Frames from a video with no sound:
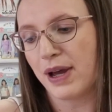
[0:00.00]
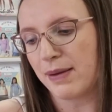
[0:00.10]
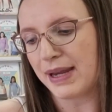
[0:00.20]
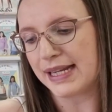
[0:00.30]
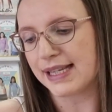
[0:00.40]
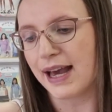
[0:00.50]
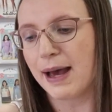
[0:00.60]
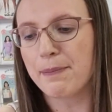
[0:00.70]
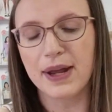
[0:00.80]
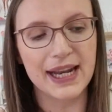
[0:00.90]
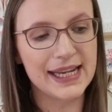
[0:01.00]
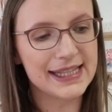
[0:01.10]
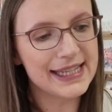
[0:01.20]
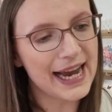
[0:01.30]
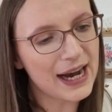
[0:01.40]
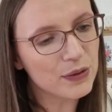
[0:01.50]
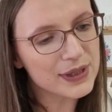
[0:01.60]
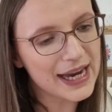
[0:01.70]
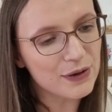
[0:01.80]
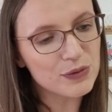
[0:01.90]
per metre, but it is now
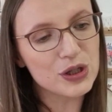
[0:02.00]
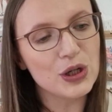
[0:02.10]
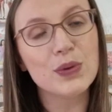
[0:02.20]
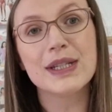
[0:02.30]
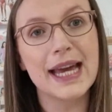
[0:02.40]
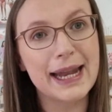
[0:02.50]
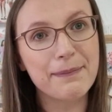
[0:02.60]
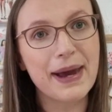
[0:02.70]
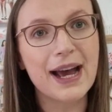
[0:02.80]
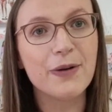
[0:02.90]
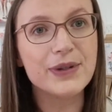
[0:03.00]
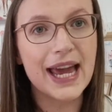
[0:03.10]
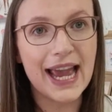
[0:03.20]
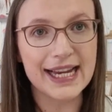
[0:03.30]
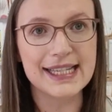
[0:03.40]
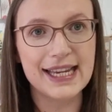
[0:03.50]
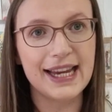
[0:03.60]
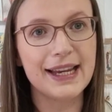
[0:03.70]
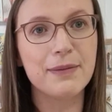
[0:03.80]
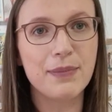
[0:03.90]
down to
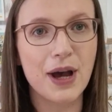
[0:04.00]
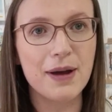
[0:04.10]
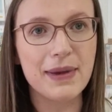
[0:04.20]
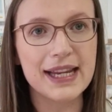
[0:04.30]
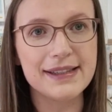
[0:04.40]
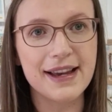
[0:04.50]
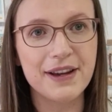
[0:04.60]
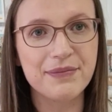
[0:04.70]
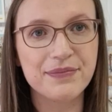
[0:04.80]
£10.80 per metre.